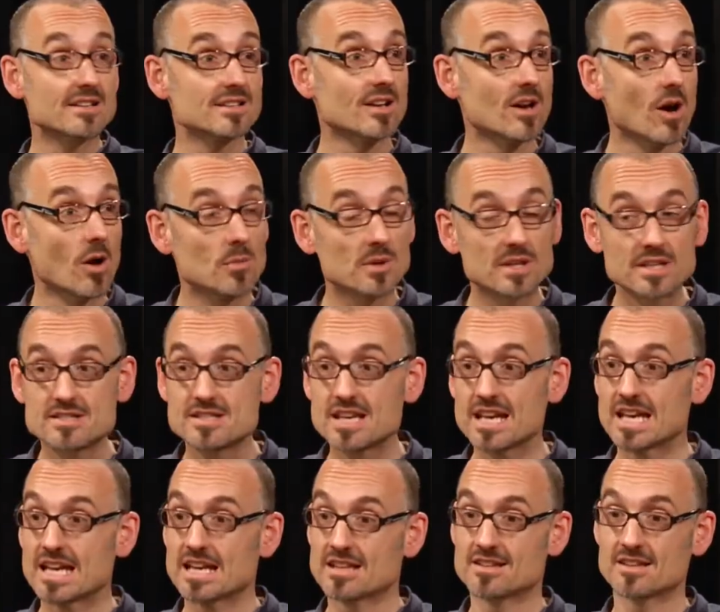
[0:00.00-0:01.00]
comedies,
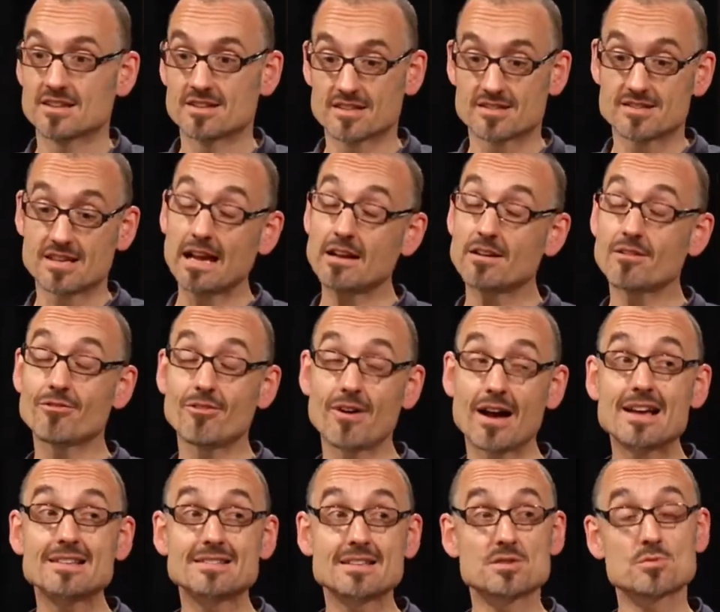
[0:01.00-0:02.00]
the
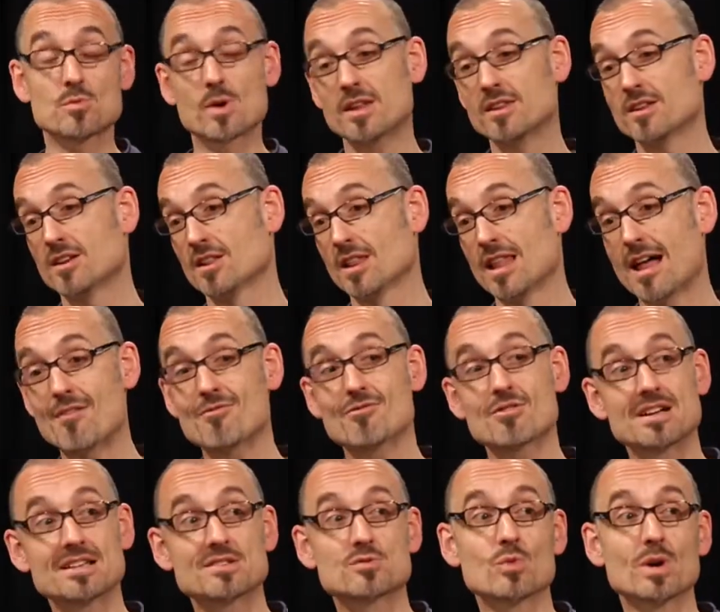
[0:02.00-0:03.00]
sacrifice is where the lover
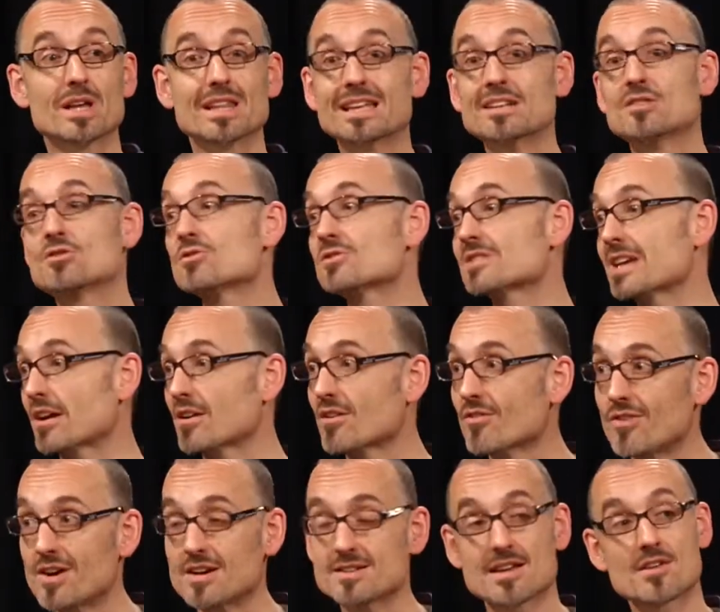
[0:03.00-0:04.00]
is willing to
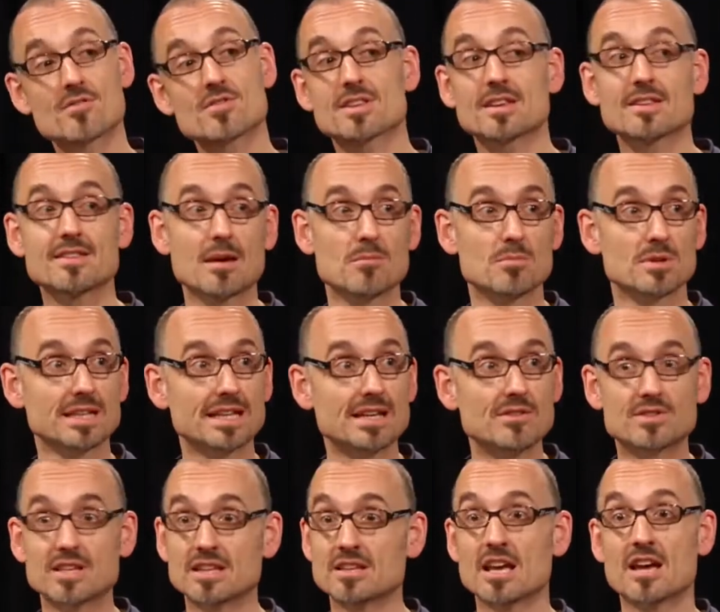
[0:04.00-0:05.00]
sacrifice everything they believed
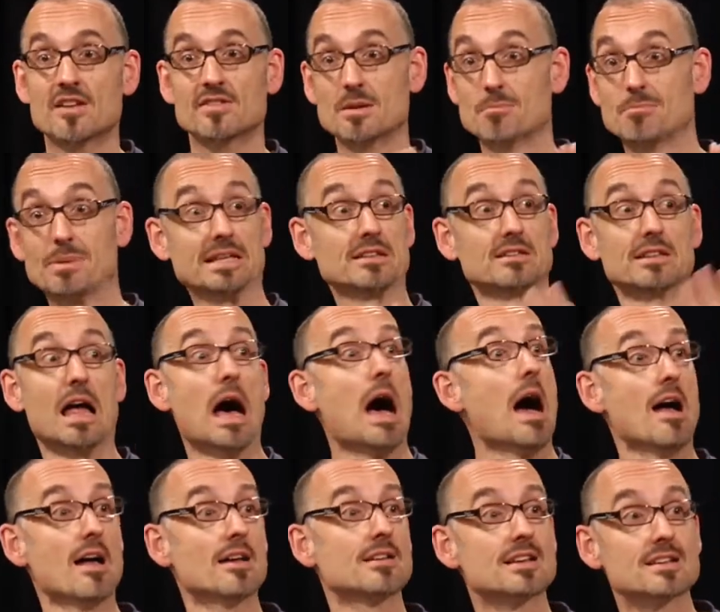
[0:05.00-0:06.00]
in, the big
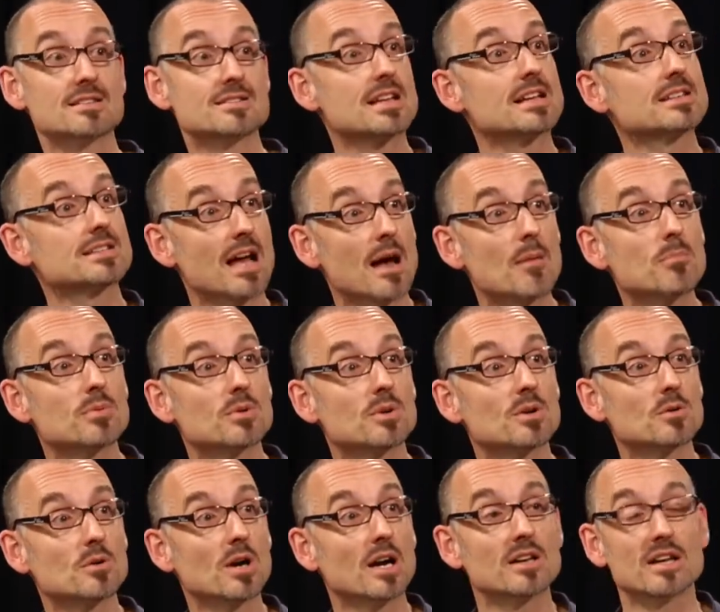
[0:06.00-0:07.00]
lie they set up,
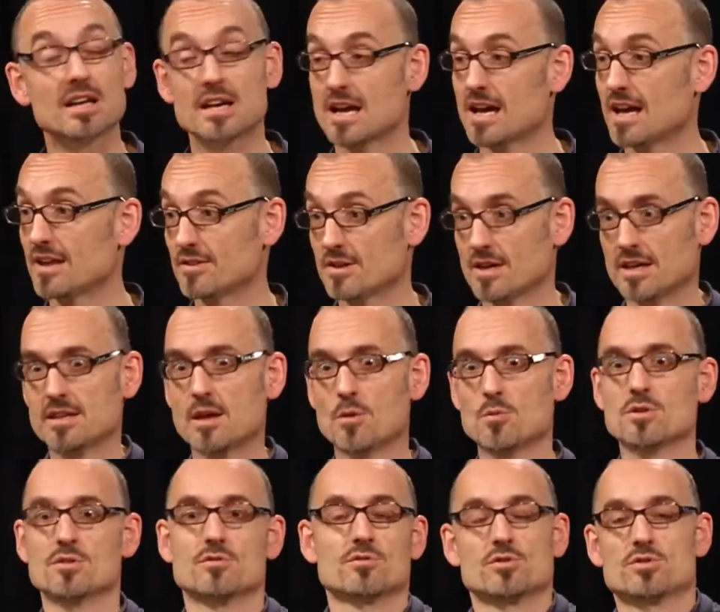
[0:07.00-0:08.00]
right? And they
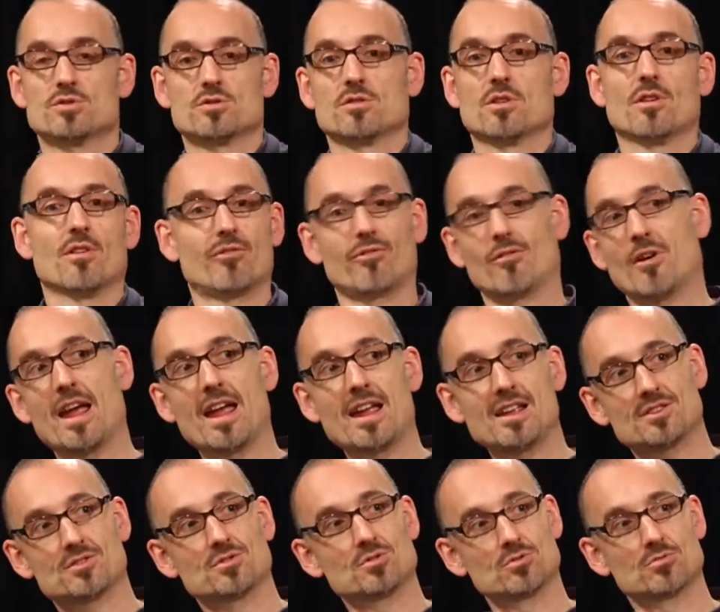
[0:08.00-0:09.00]
were afraid
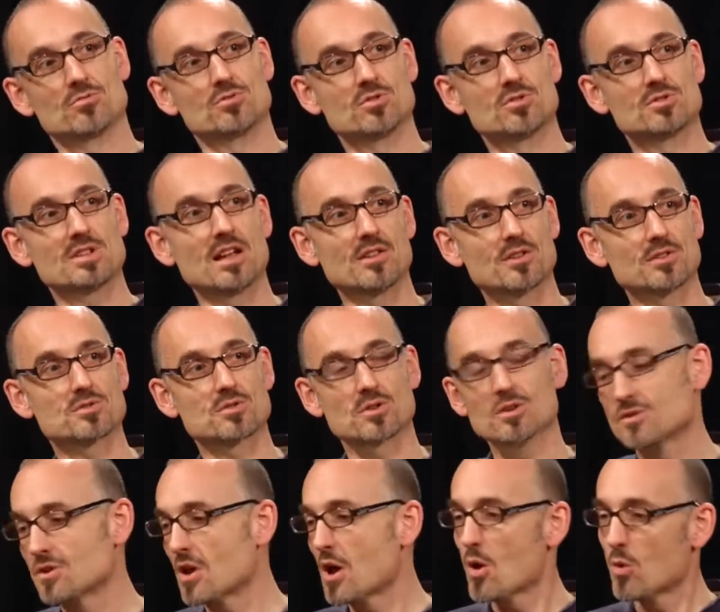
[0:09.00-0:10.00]
to tell the
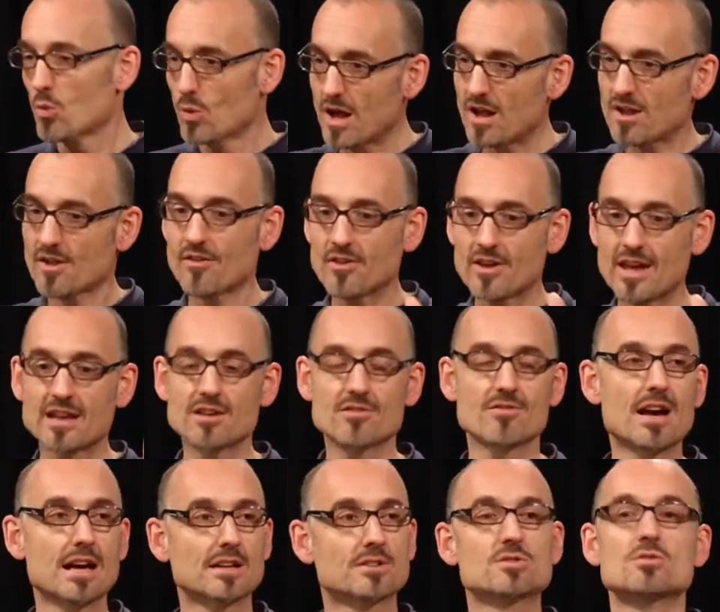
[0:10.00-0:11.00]
truth. Well, at the end of
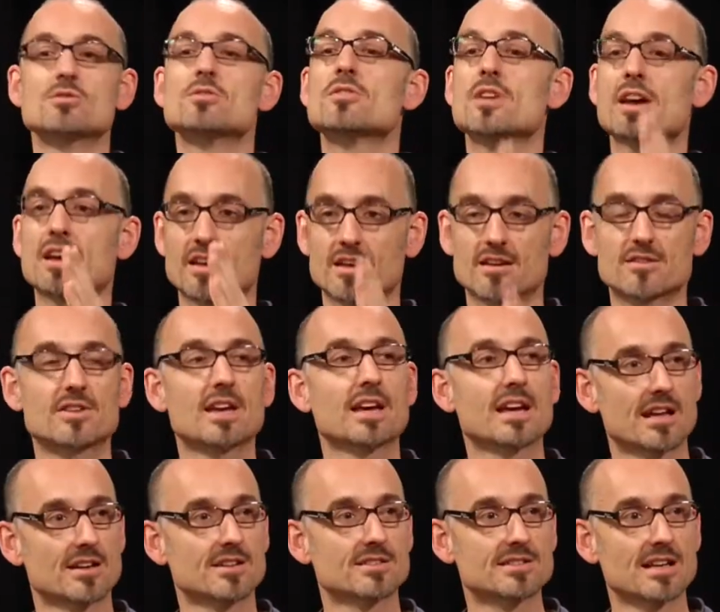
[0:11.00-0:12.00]
Act 2, they're going
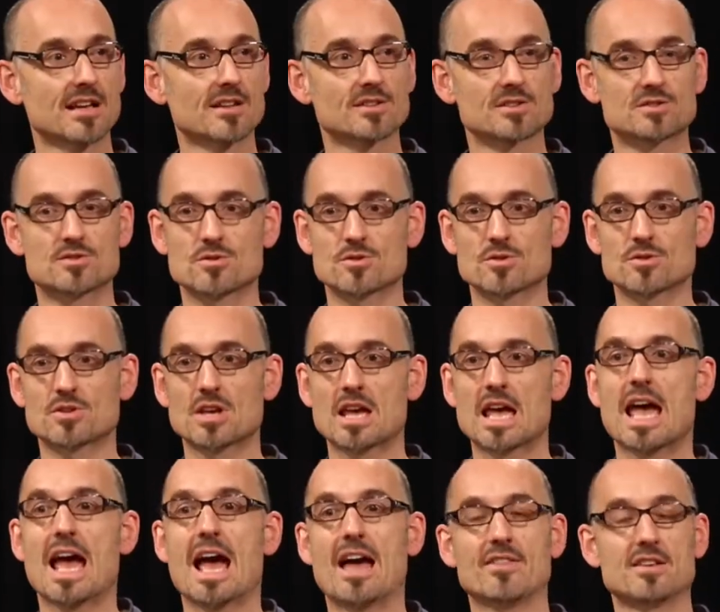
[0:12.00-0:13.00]
to tell the truth,
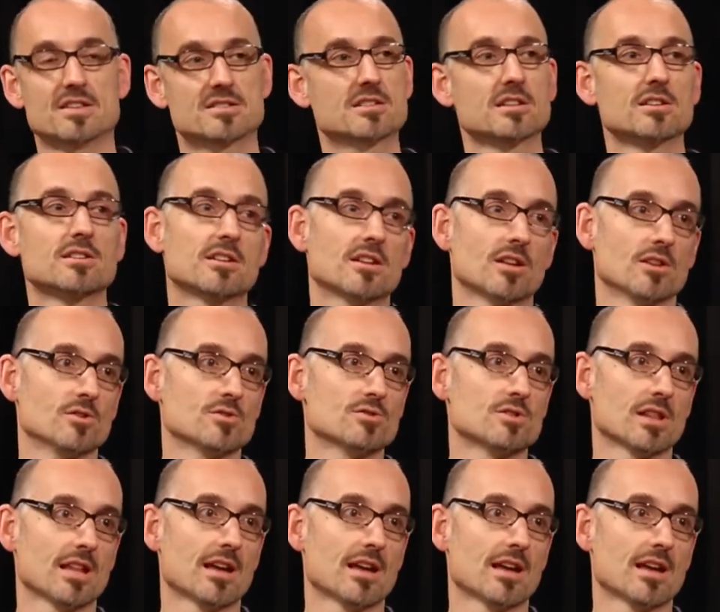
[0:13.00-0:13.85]
and they're still going to lose the lover.